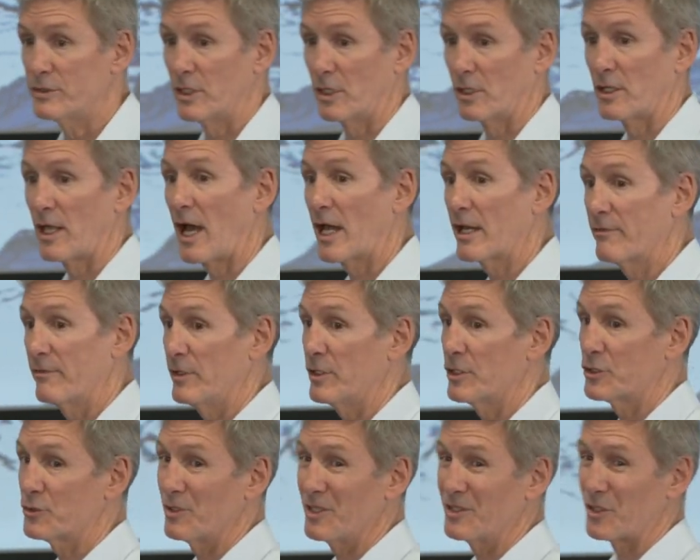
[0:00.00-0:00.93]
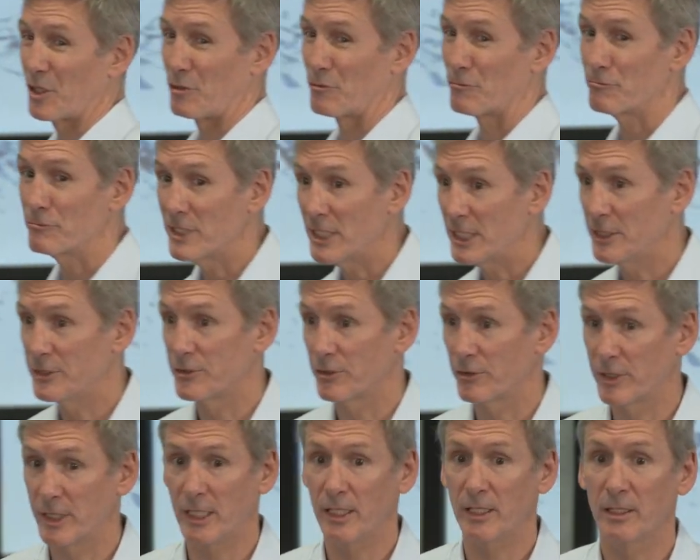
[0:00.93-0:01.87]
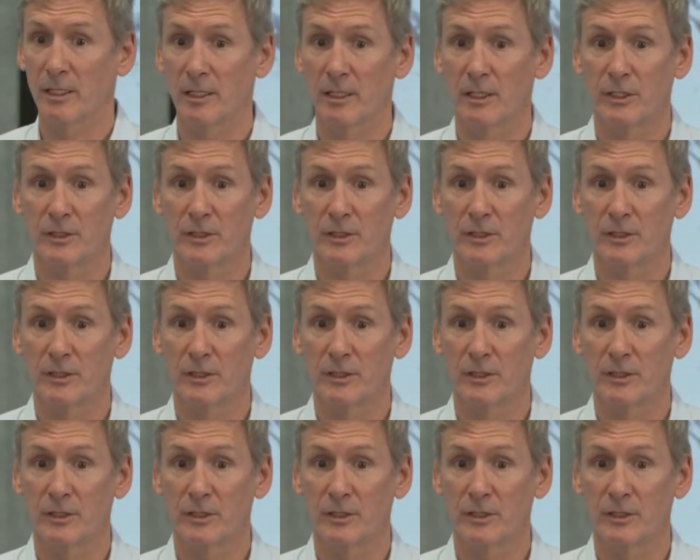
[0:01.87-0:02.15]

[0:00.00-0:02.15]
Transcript: in a lot of industries that are really dirty.